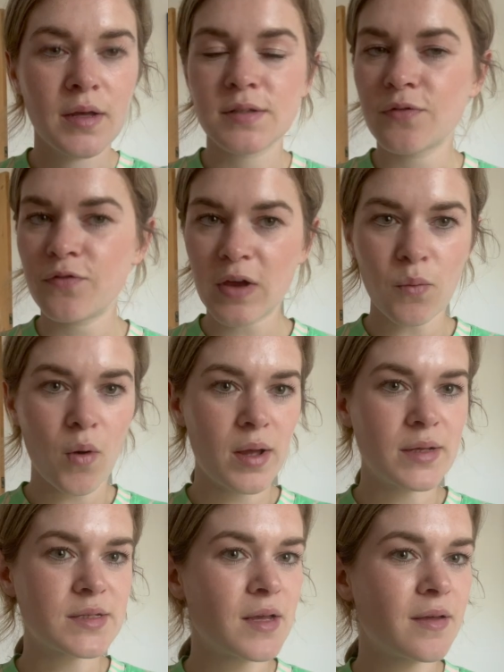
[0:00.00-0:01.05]
So
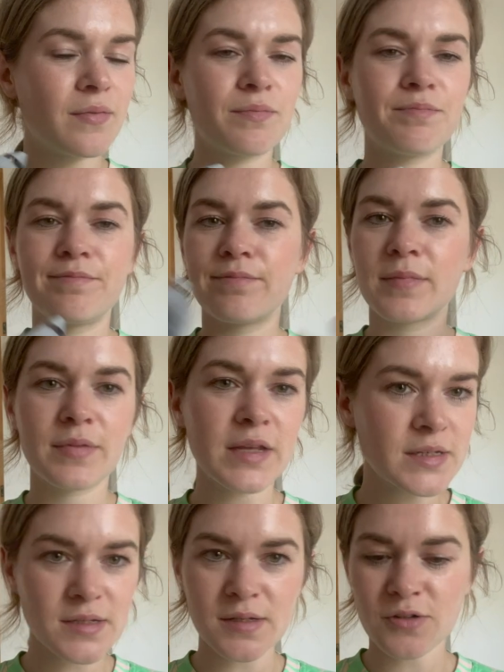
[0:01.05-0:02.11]
fit-wise,
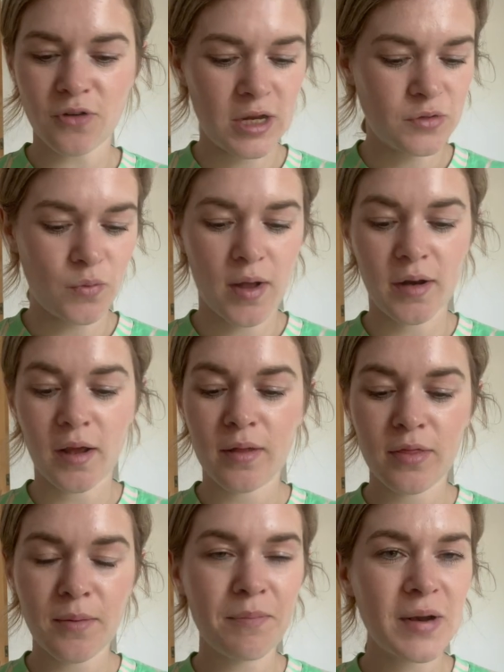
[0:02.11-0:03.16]
this is a strange one.
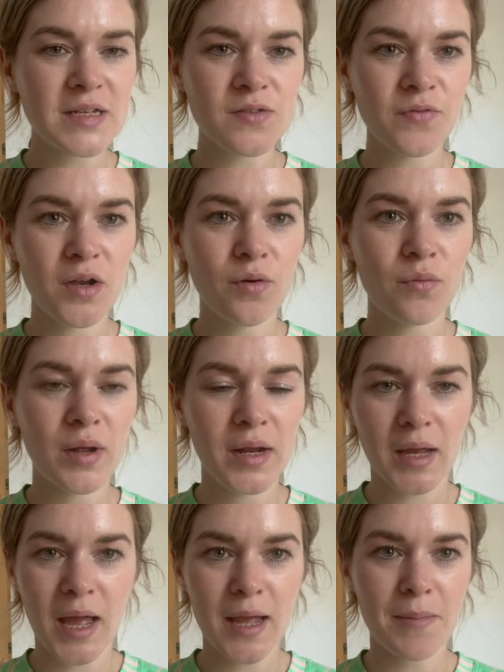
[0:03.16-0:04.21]
The Blissfeel, when
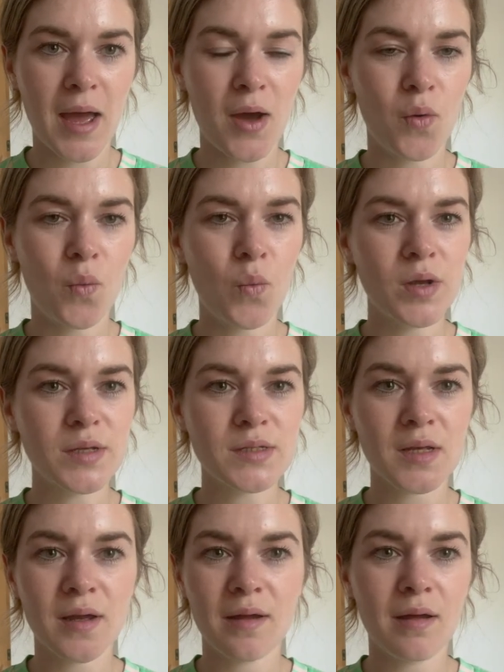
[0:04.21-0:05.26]
it came out,
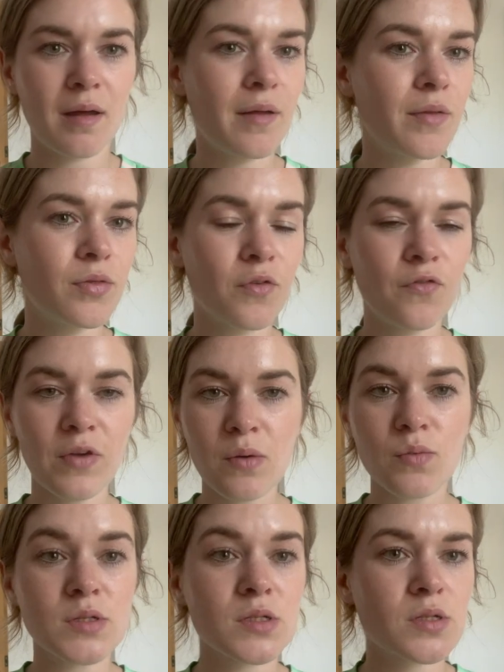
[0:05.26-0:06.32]
was the fit
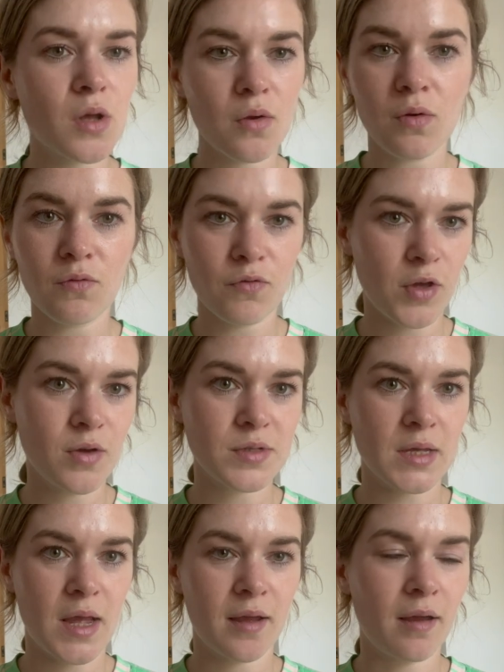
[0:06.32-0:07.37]
was so
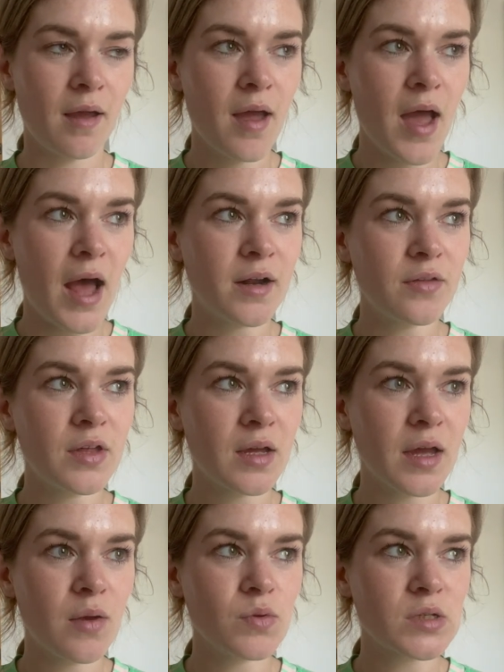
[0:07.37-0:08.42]
confusing, and I think
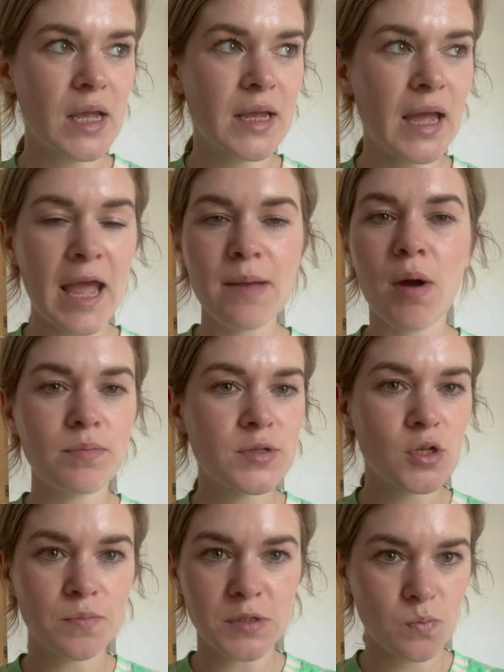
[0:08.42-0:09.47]
it came up
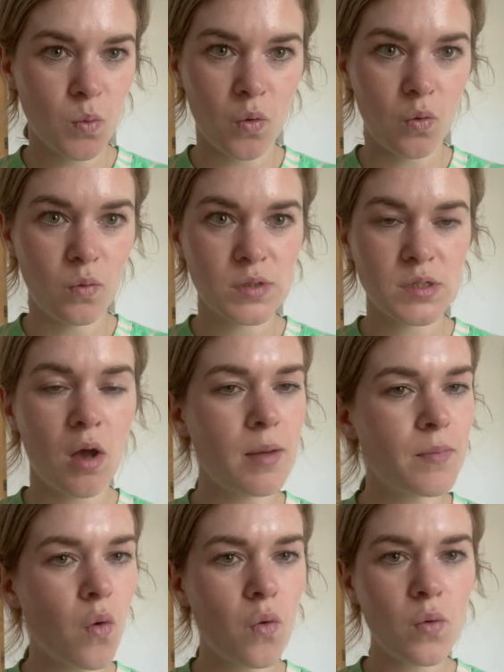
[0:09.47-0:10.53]
super small. So
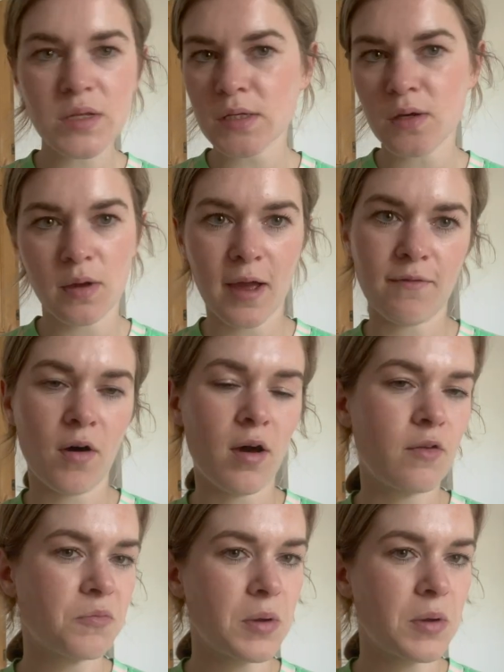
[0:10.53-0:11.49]
I'm always a UK 5,